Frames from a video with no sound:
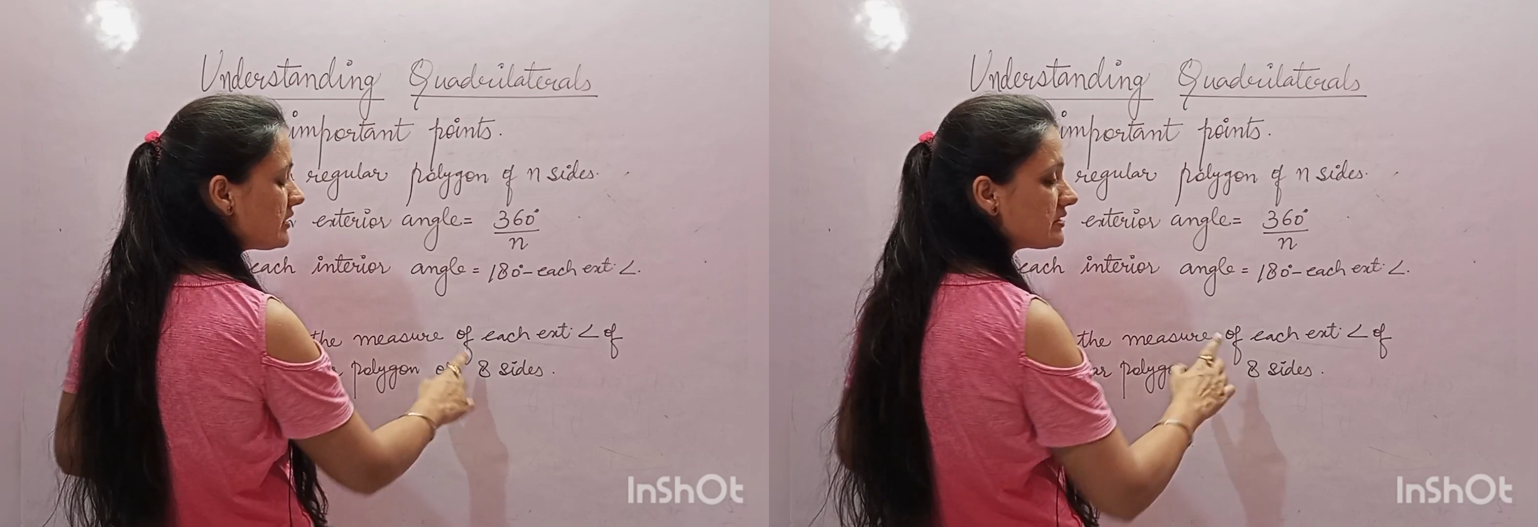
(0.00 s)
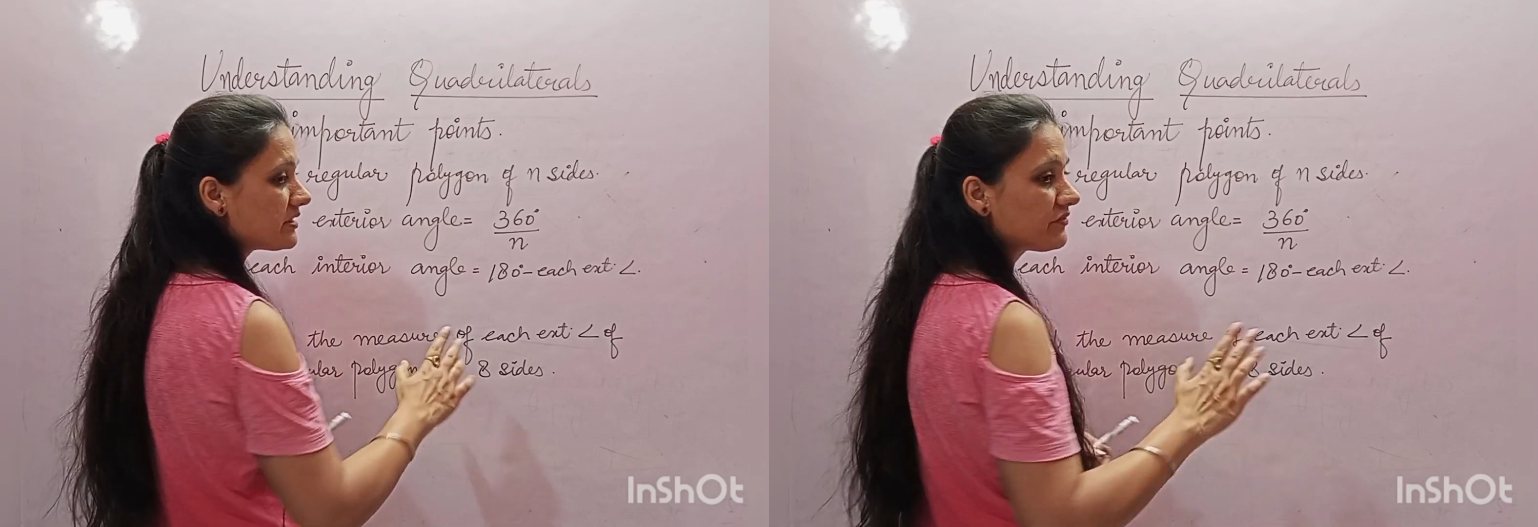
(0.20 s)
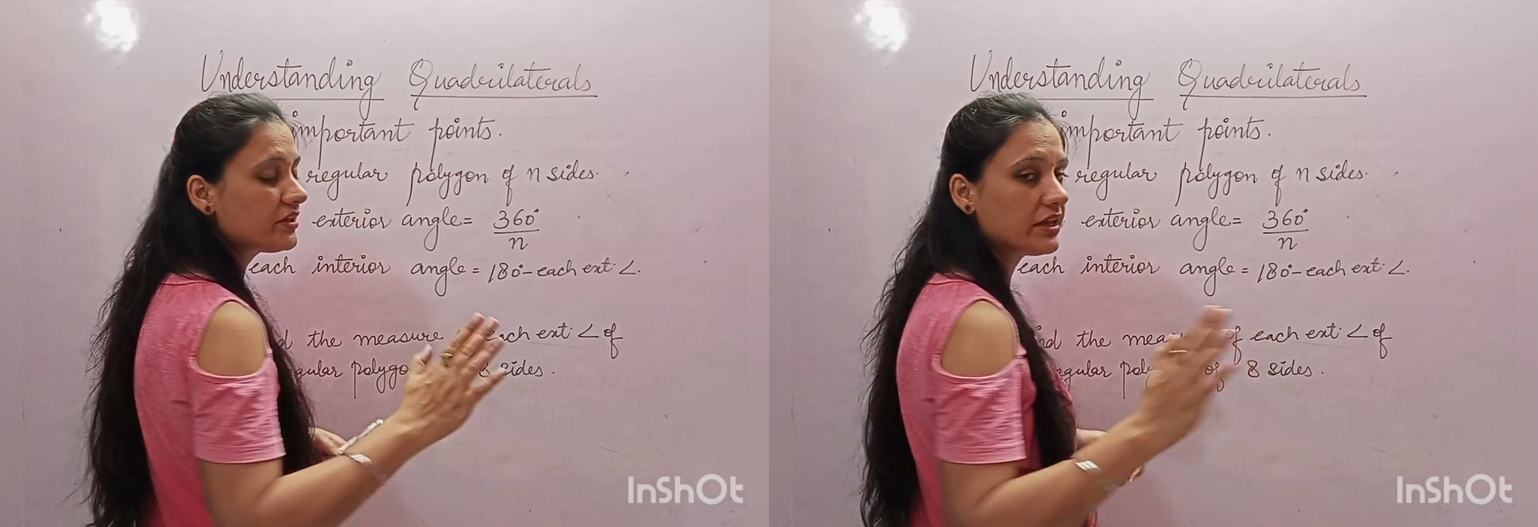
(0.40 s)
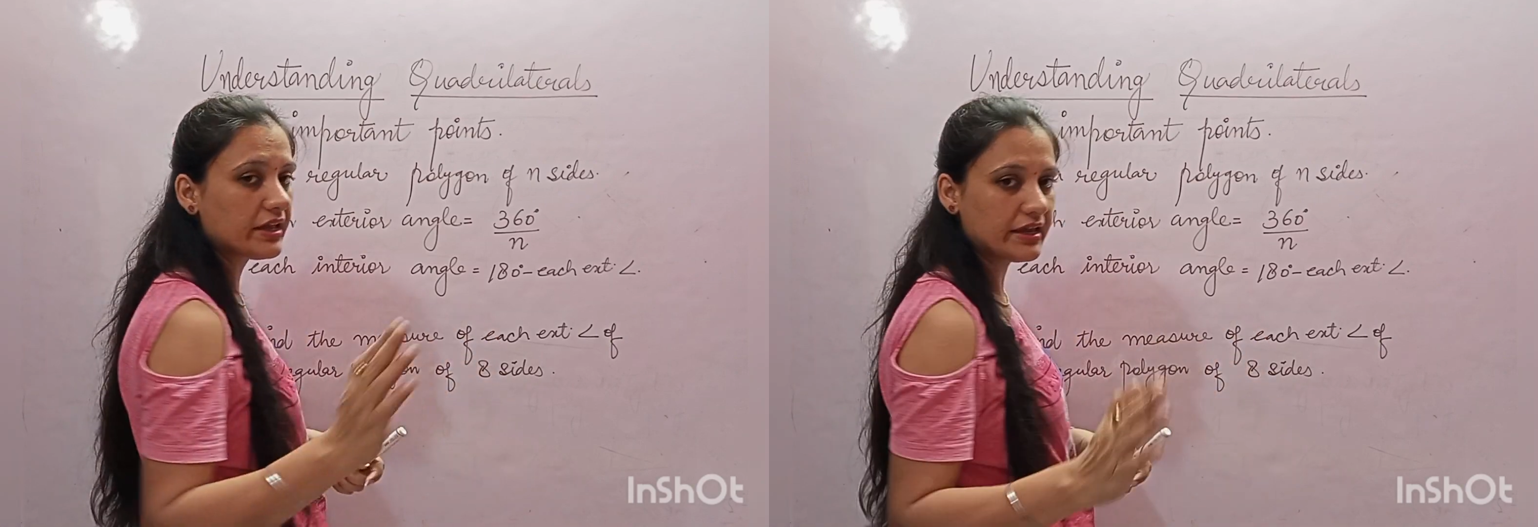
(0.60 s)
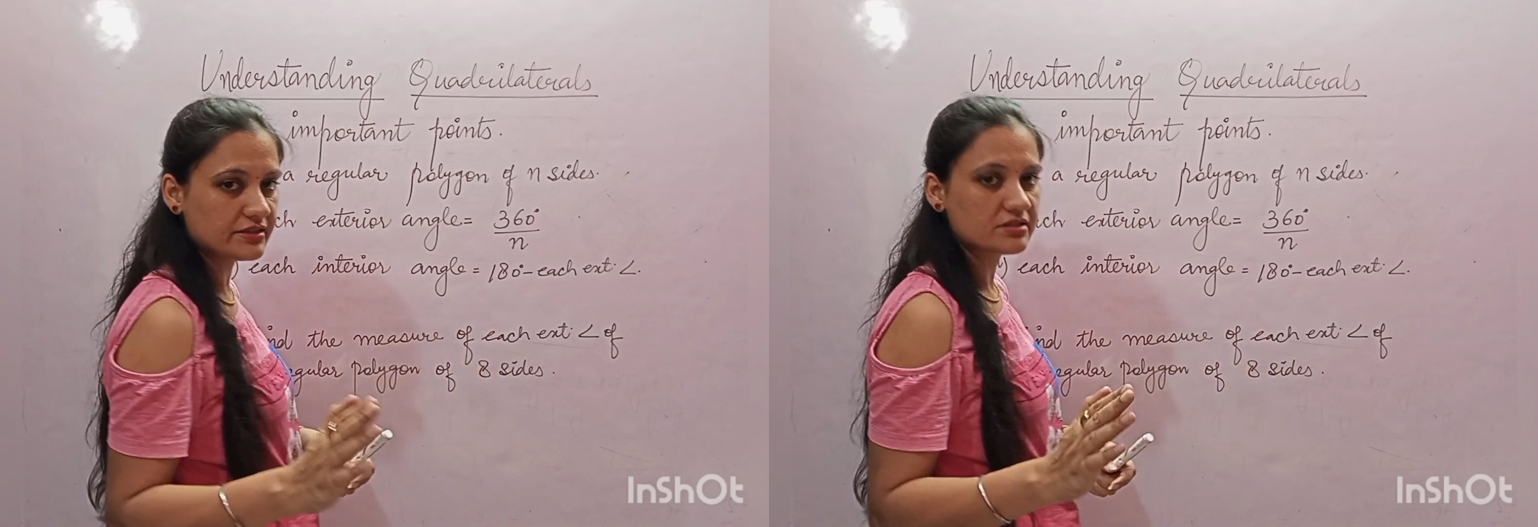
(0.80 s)
is given
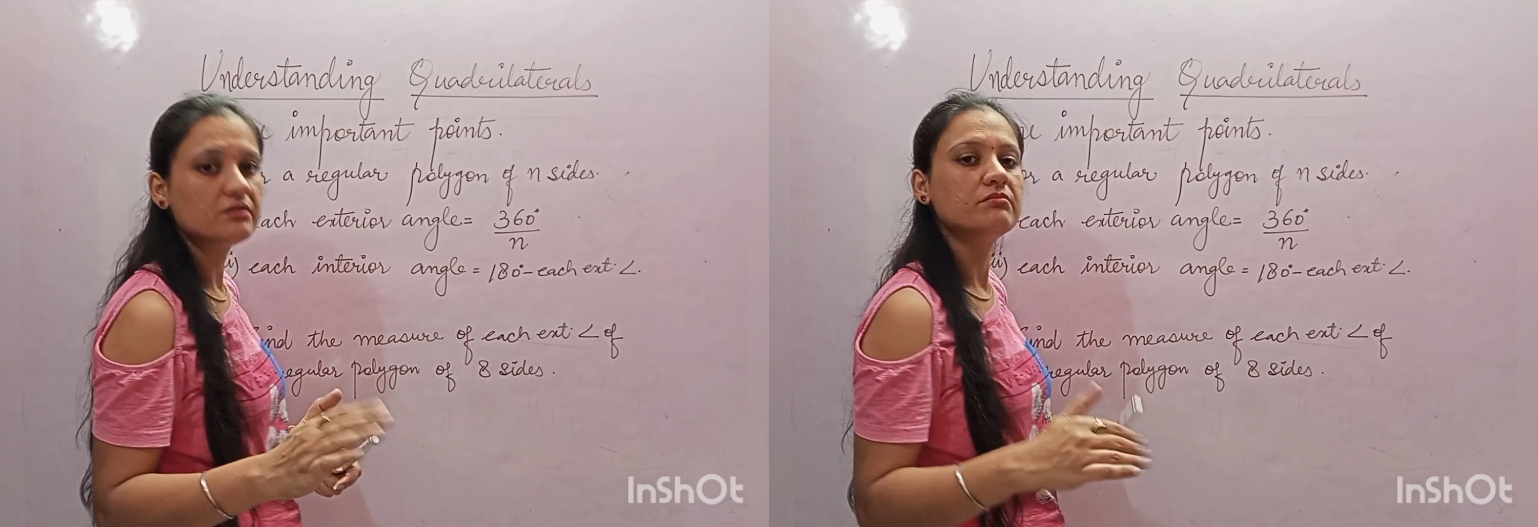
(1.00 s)
8,